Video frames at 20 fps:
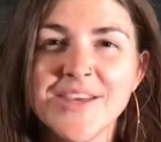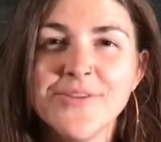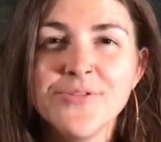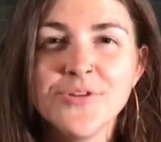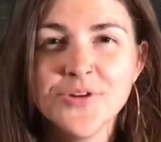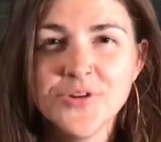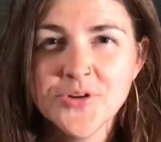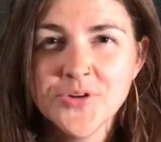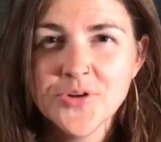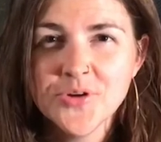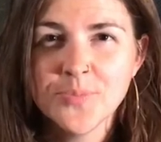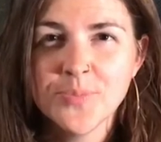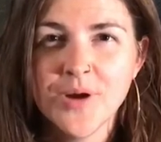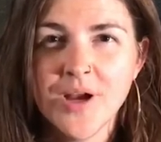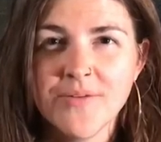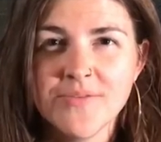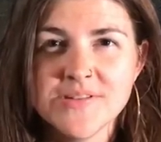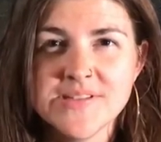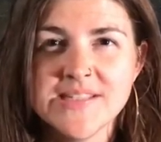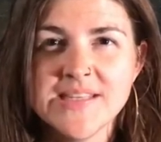you're new to
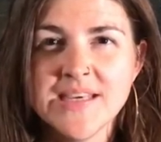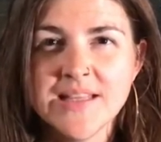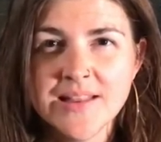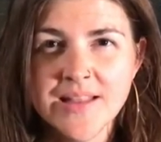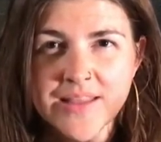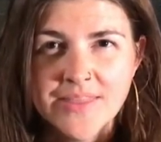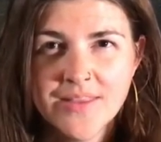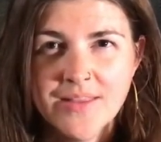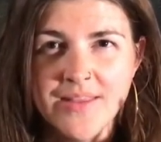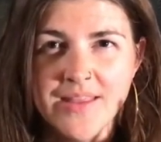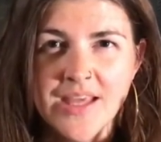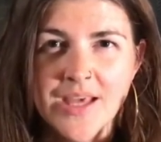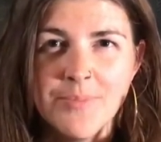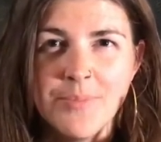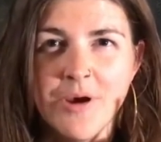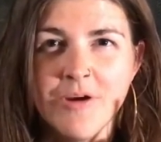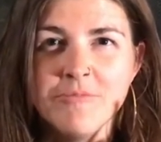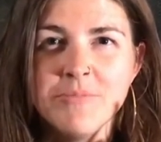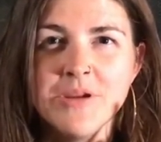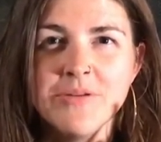prophecy, click the link
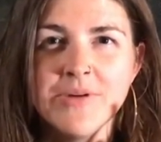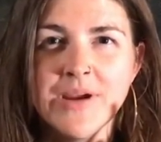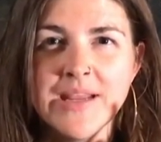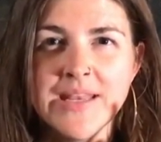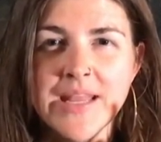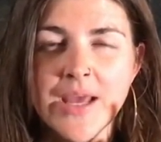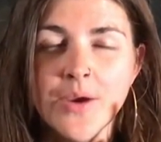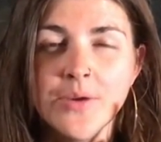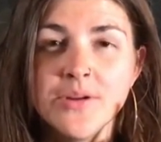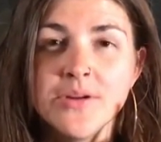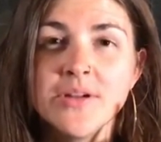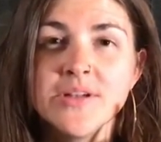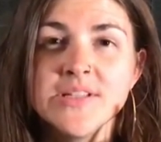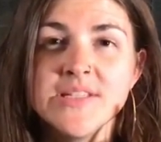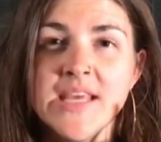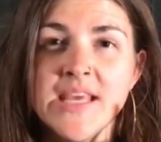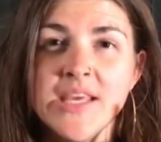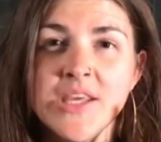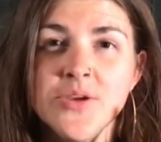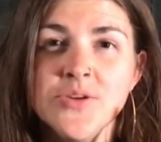above me right now and it'll
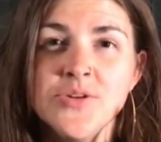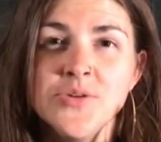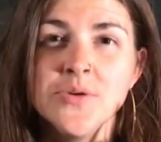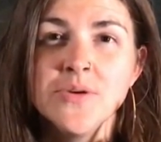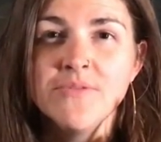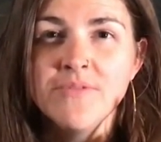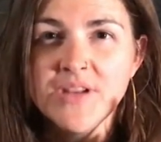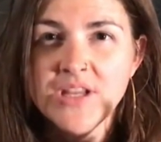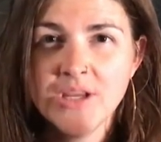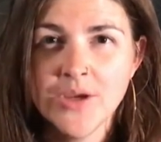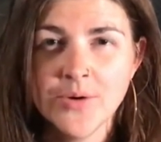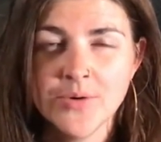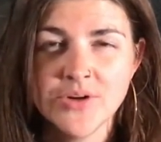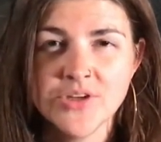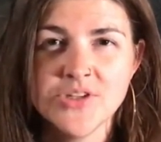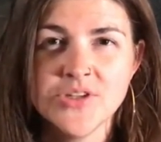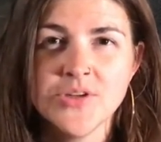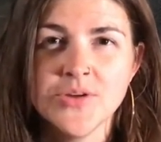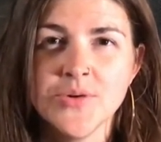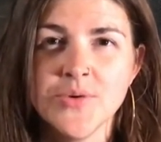take you to a video or
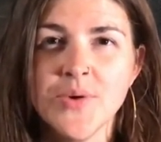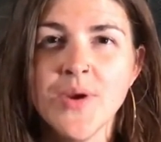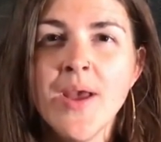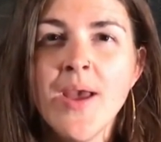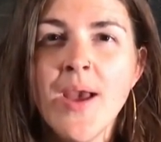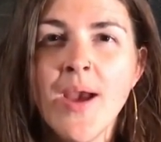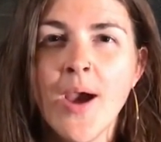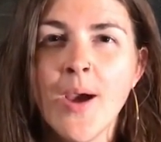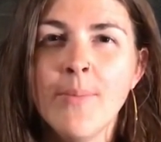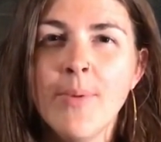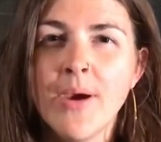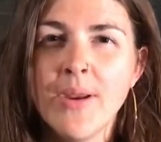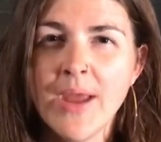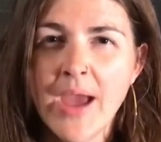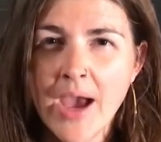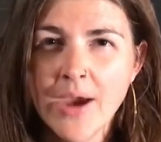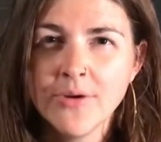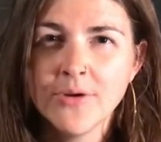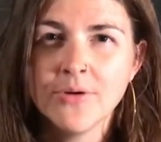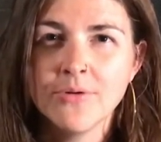two about
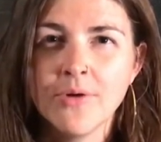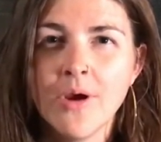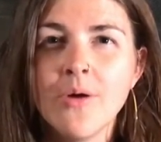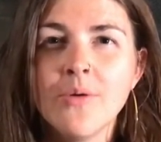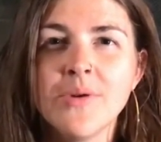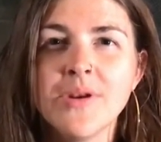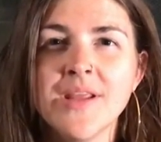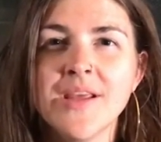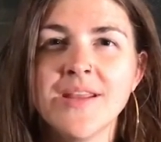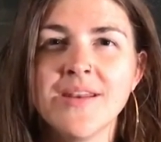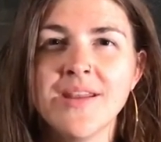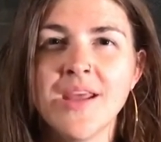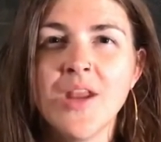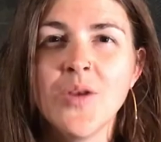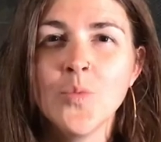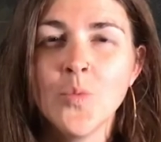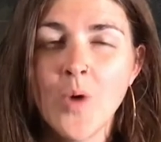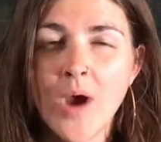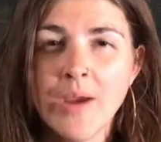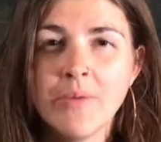how to grow in it
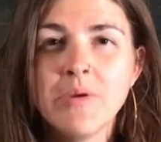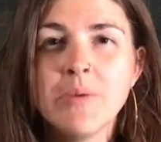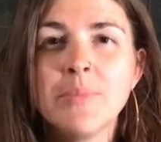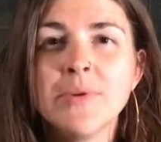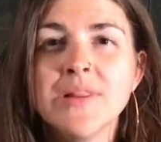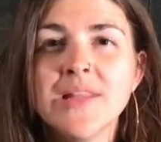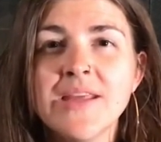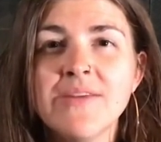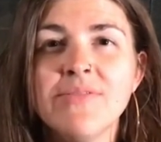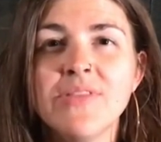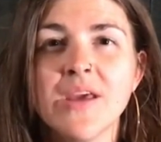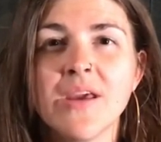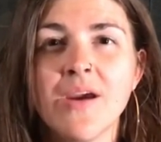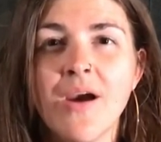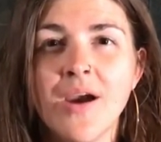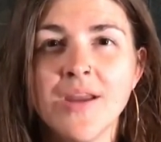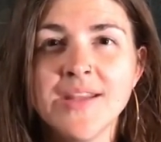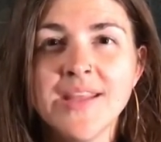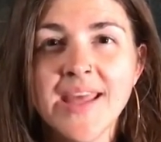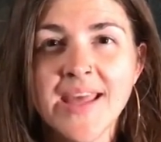and why we believe that
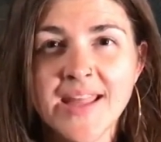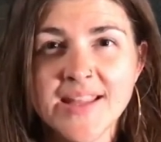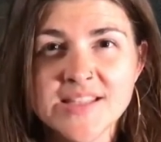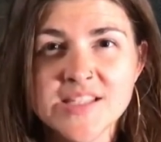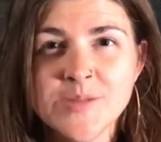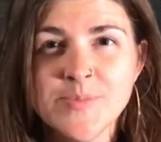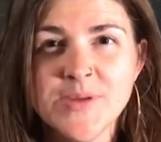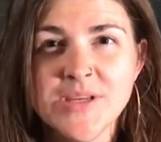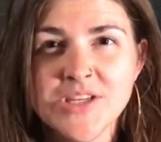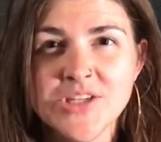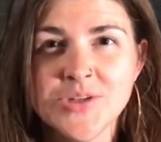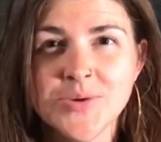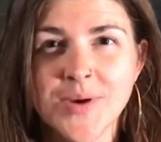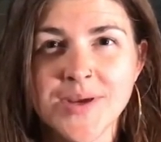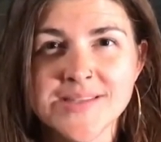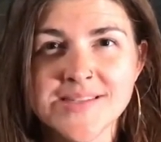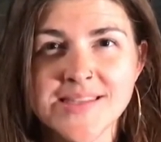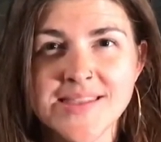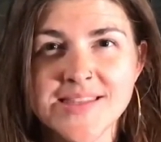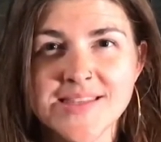God can speak to
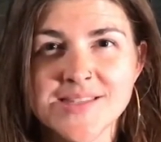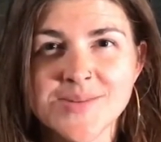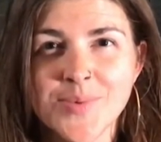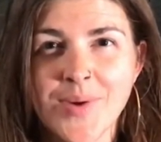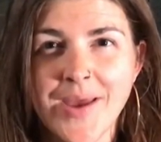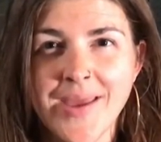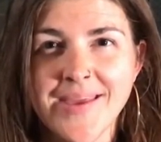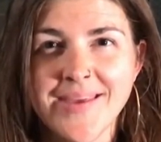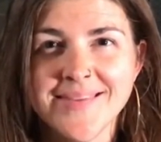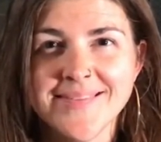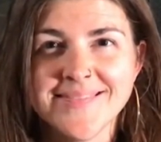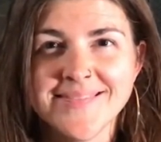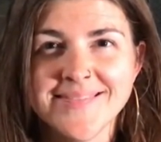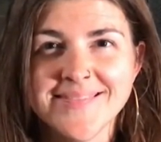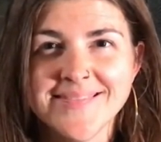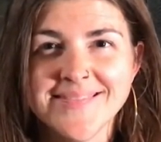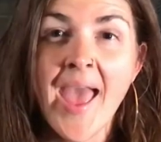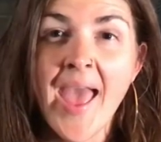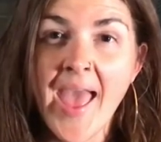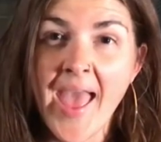us in this way.
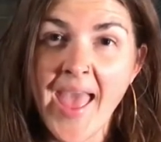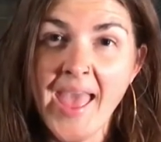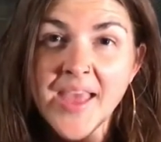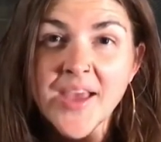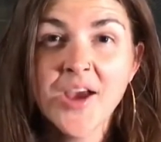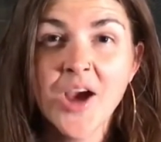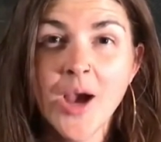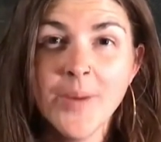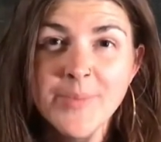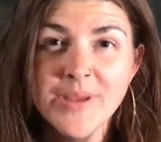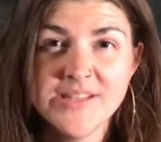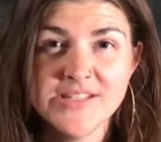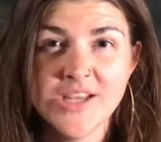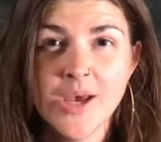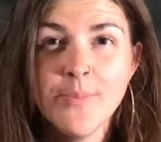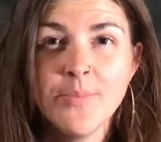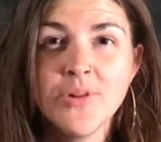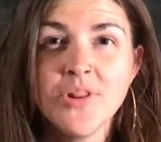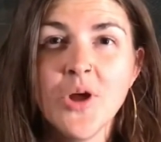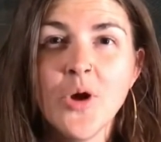And comment
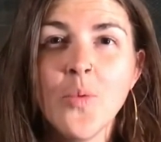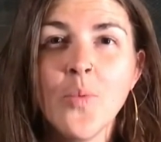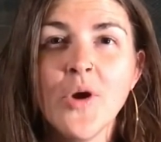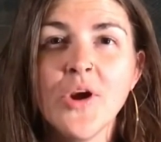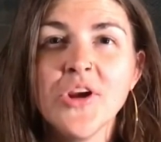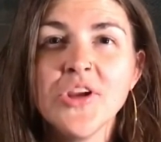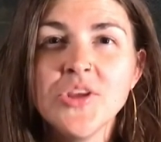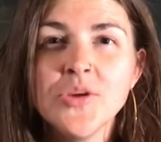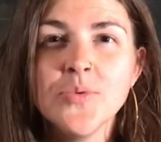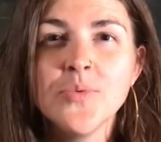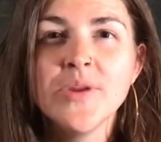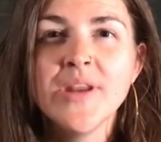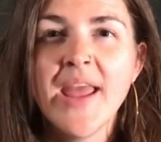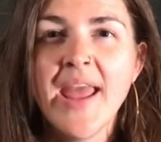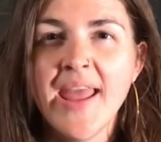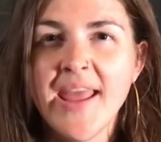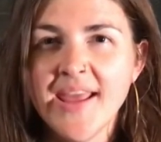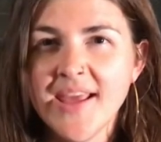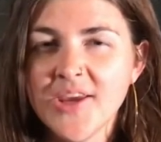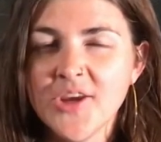down below where you would
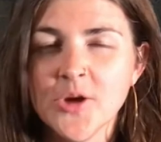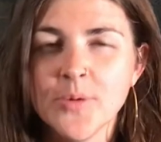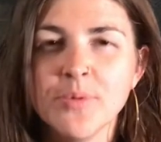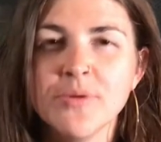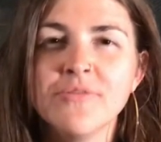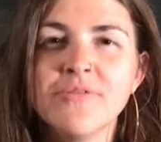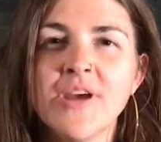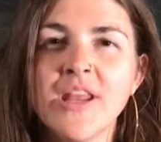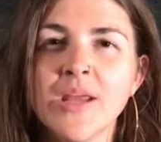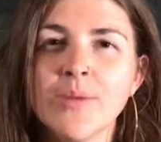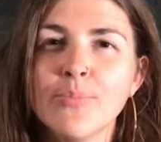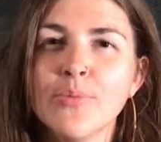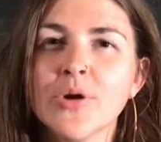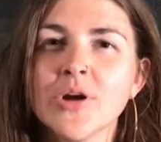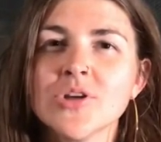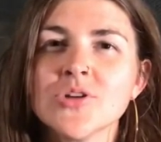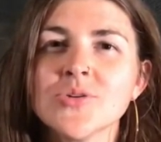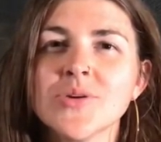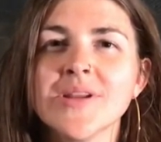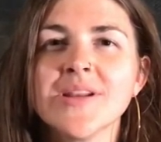hang your prophetic
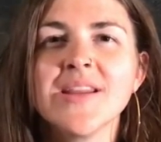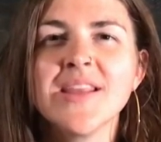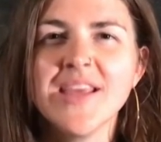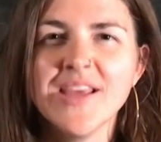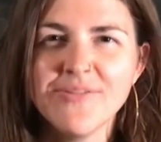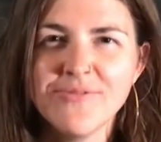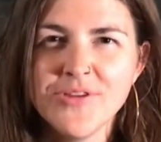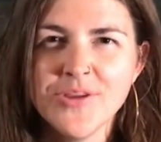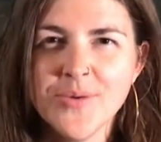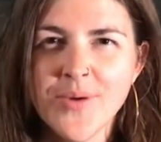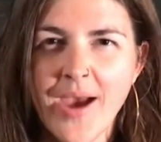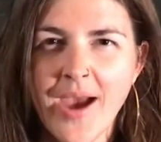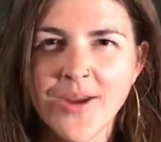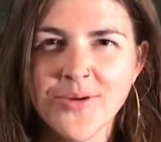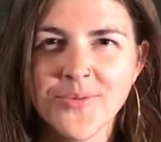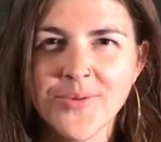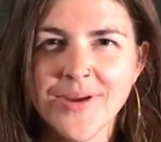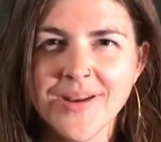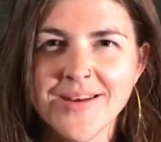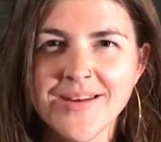portrait if you
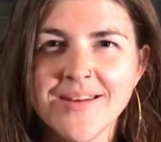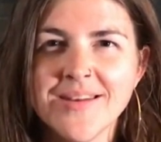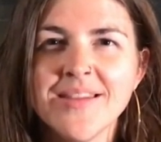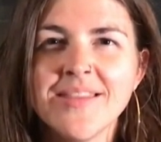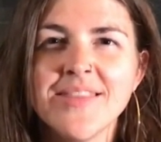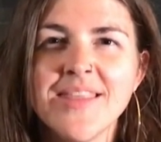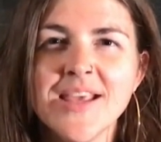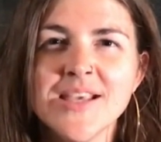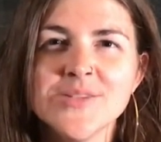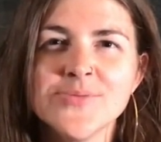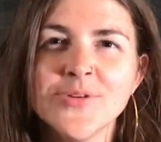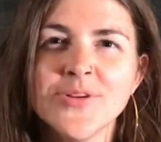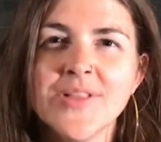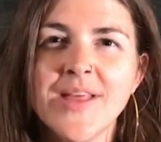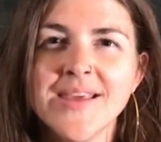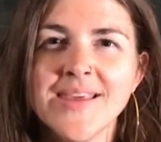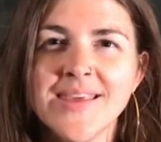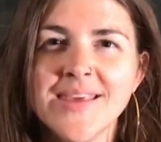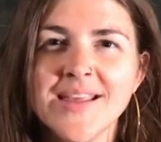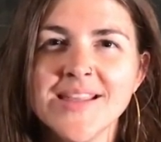had one. Thanks for
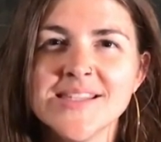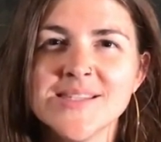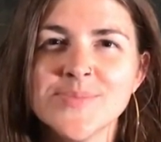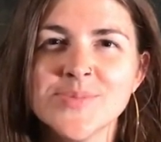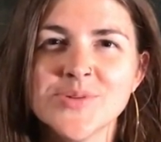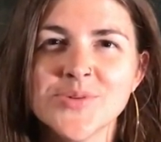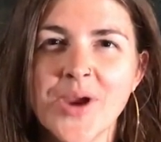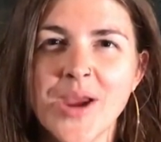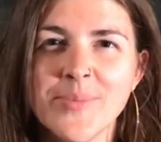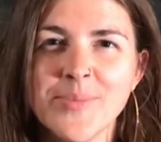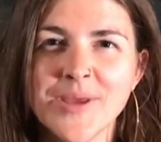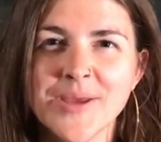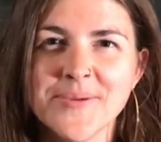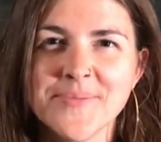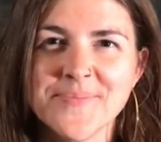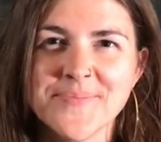liking and subscribing.